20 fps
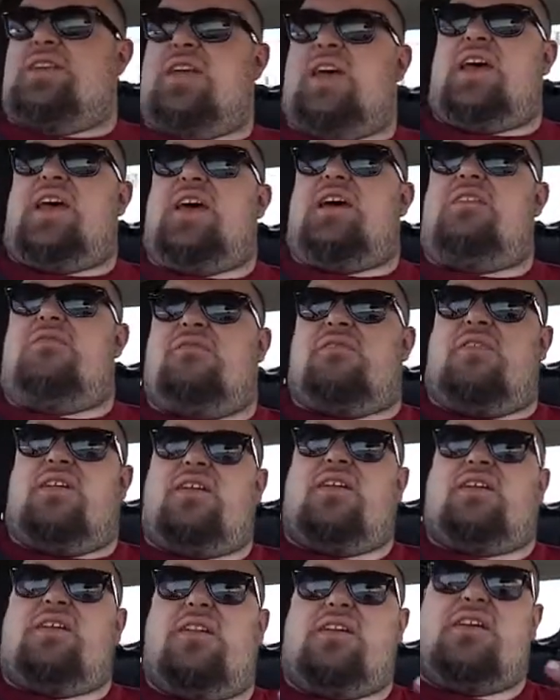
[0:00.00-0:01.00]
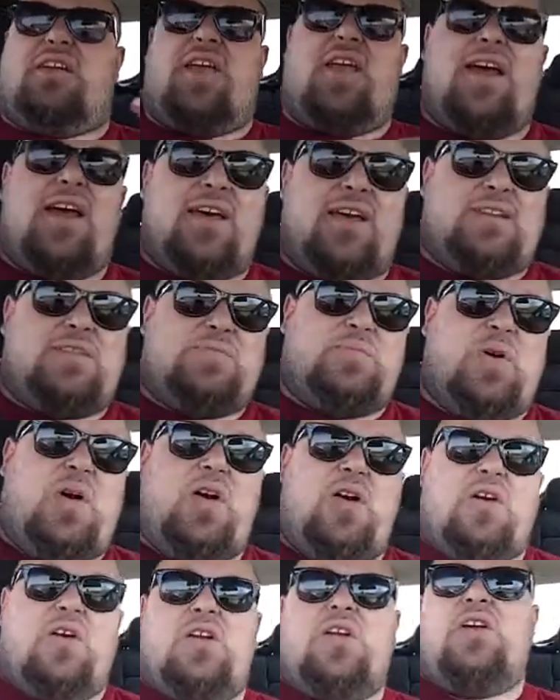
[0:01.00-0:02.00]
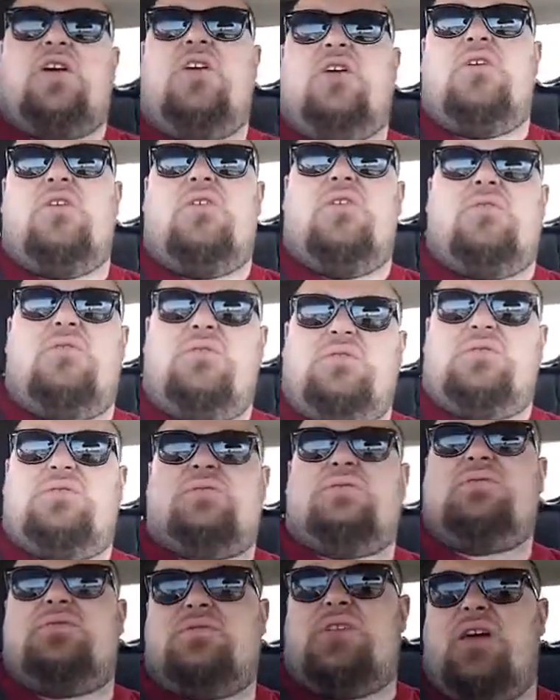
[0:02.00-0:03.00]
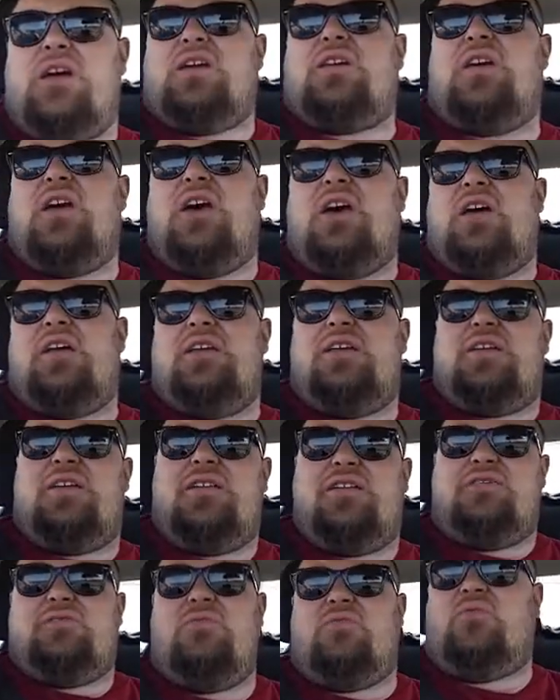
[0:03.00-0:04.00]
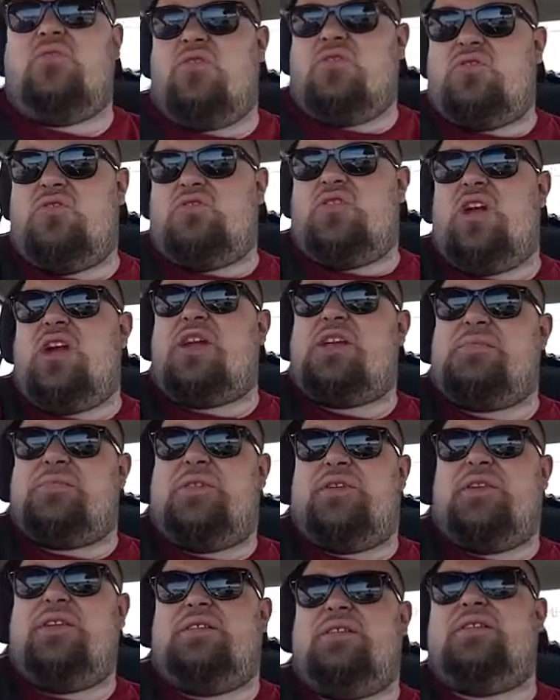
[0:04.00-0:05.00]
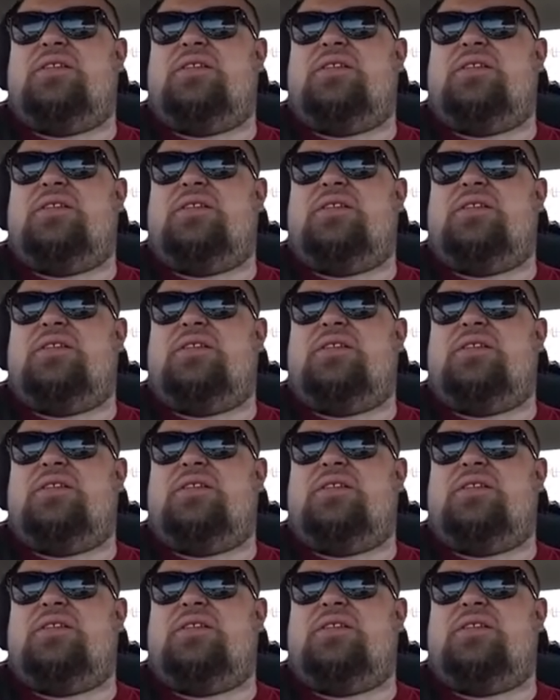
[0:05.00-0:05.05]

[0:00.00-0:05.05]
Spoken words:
have, where it has Mario, Duck Hunt, and World Track Meet.